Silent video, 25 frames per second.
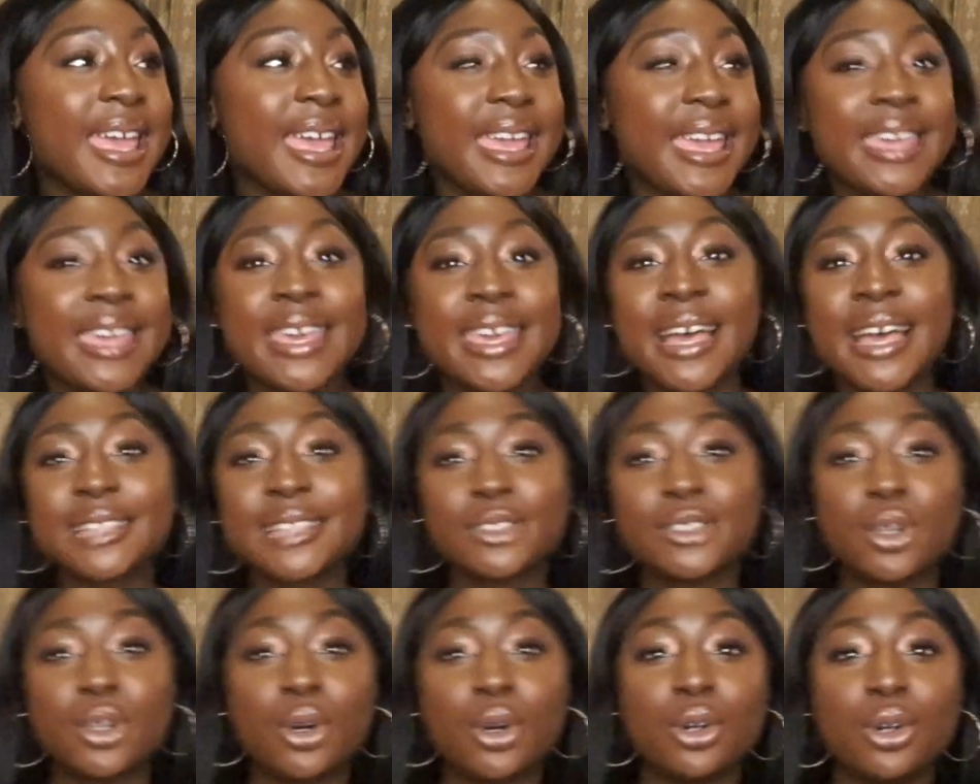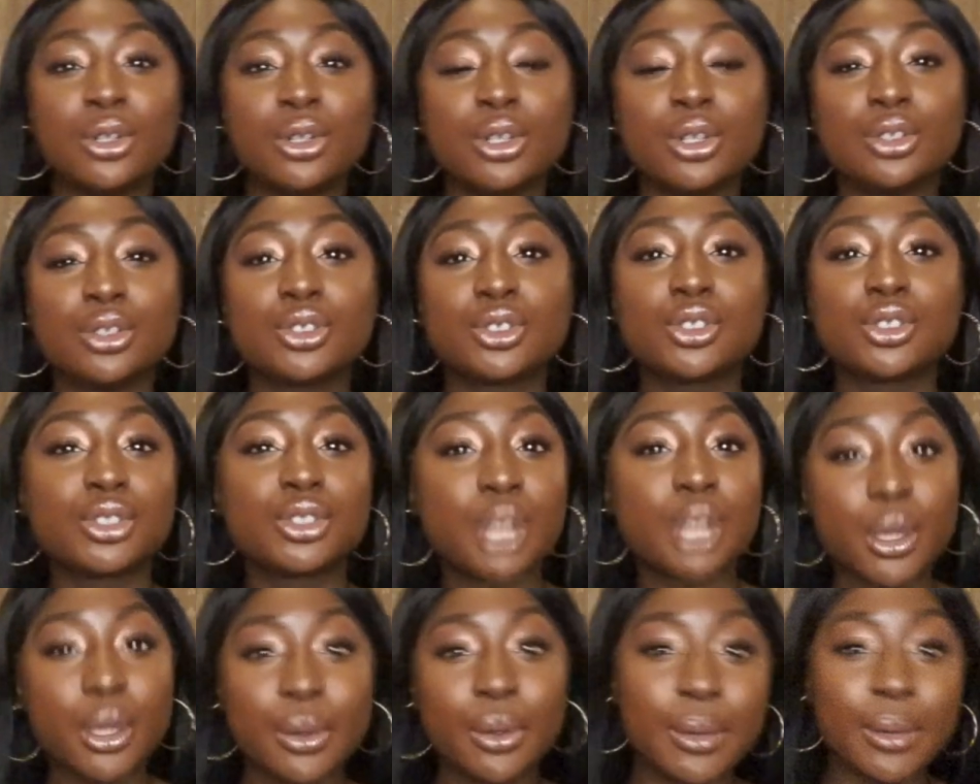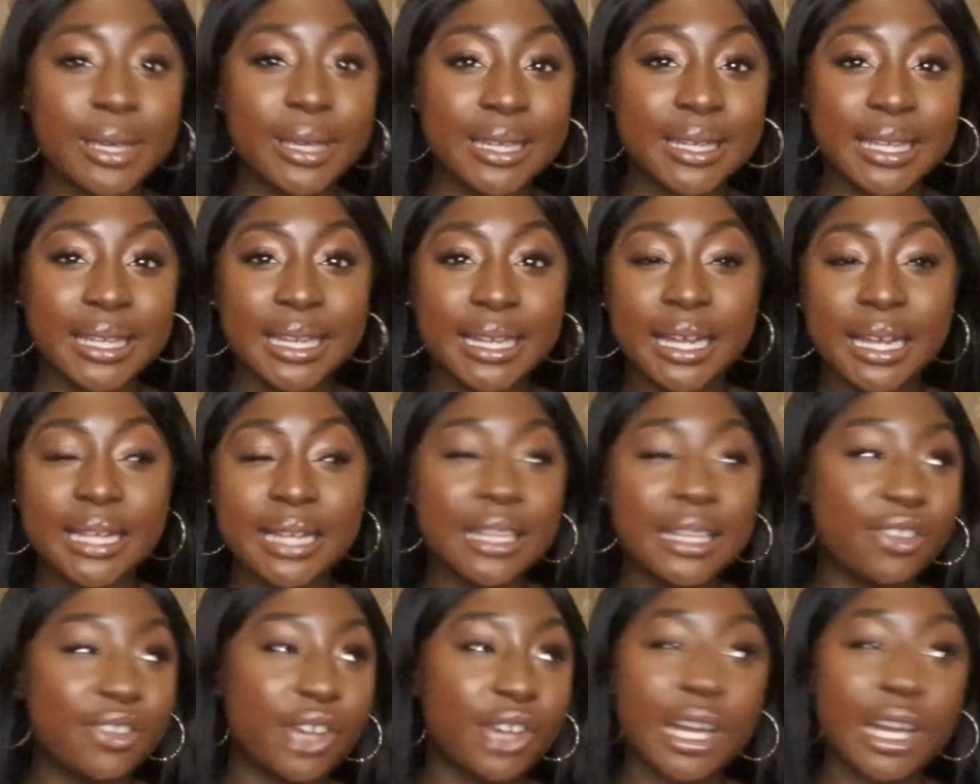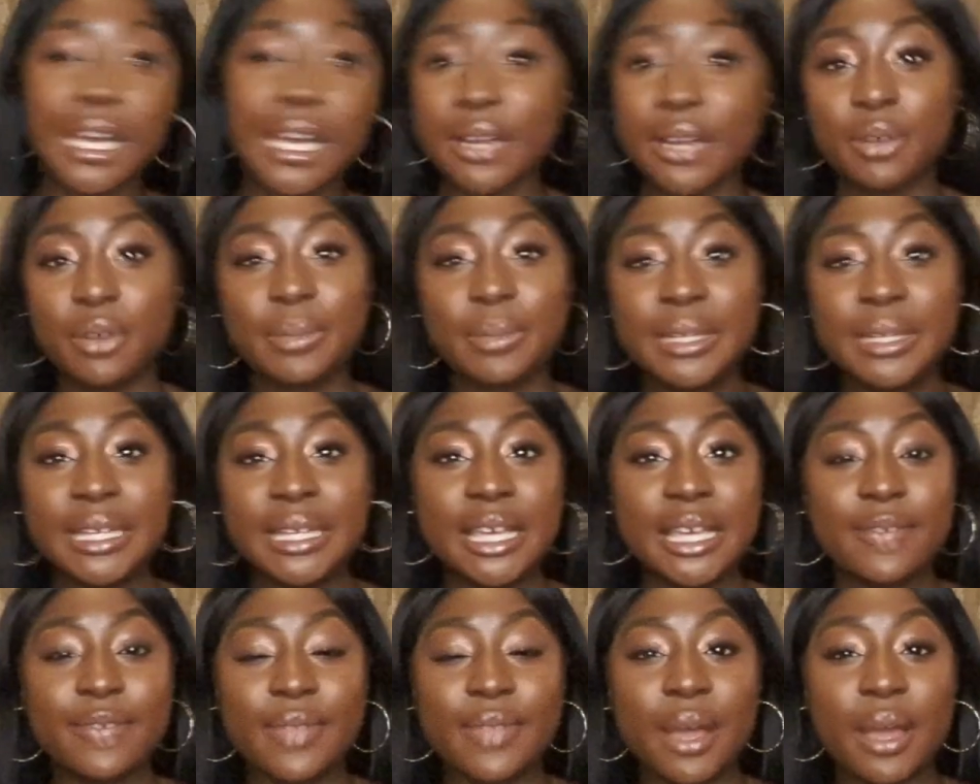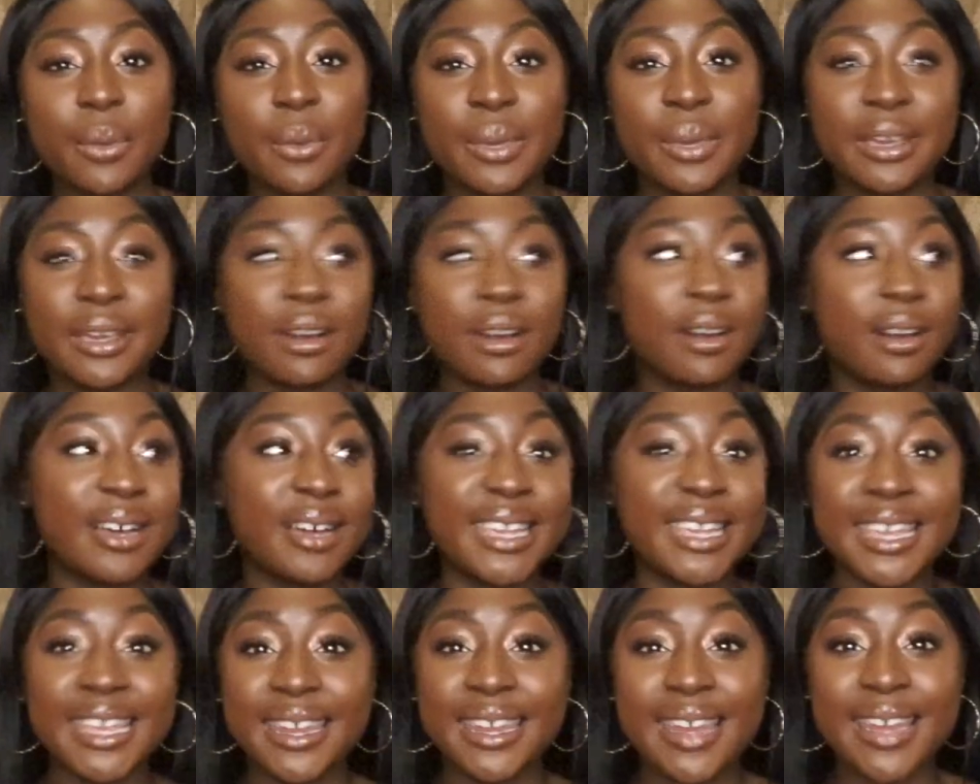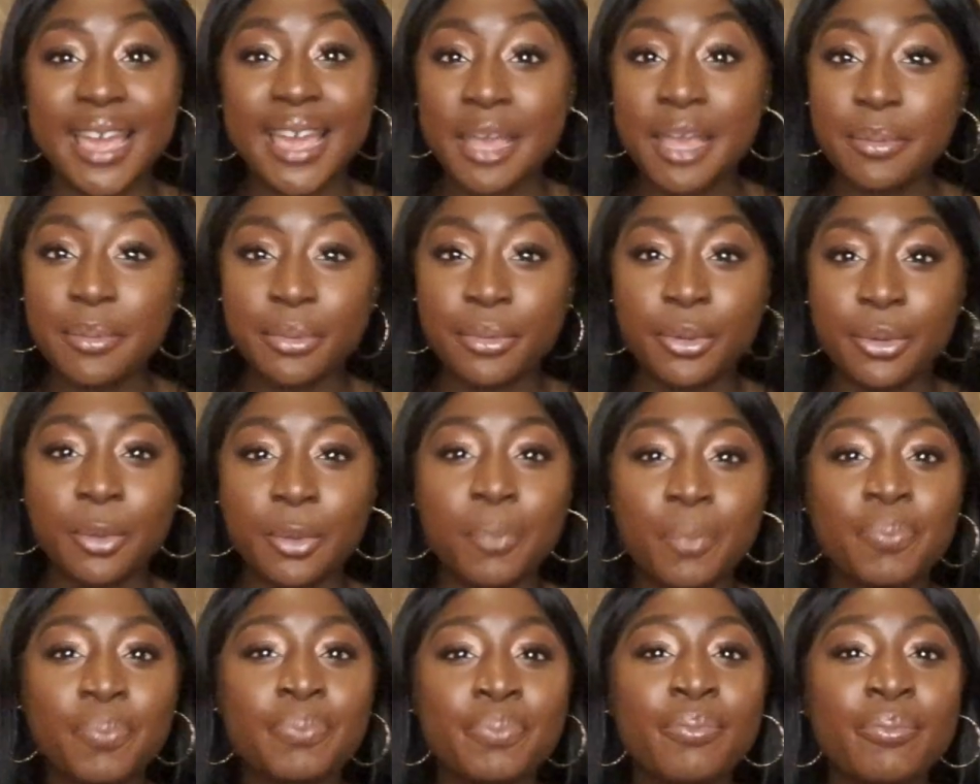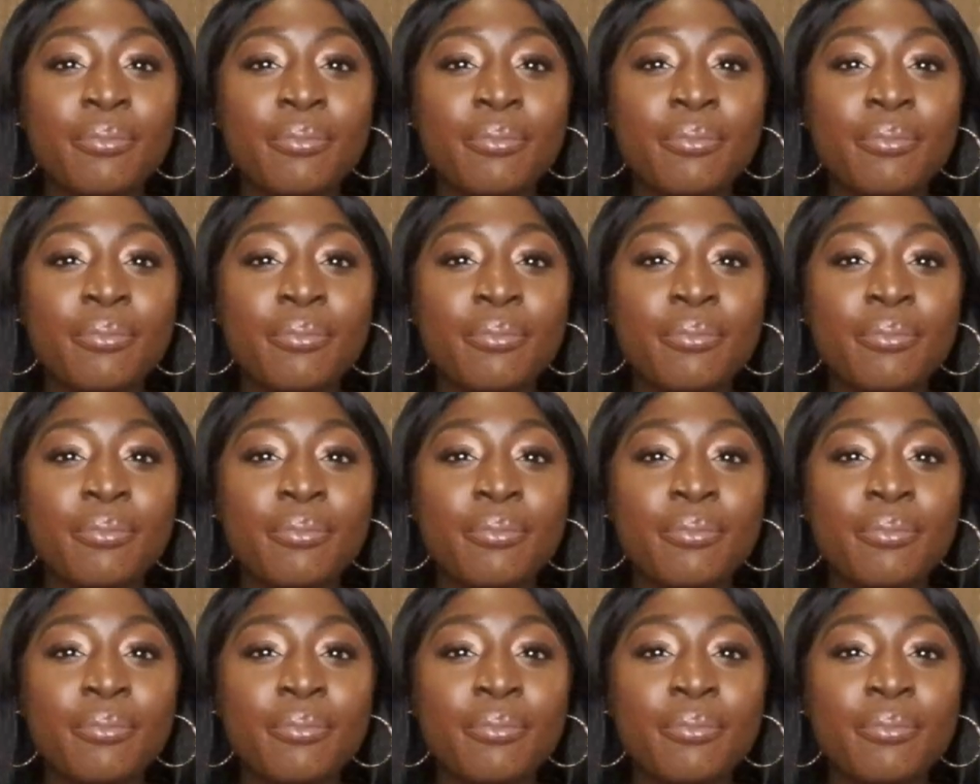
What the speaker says: It has gone so quickly, like literally I cannot believe that we are in April.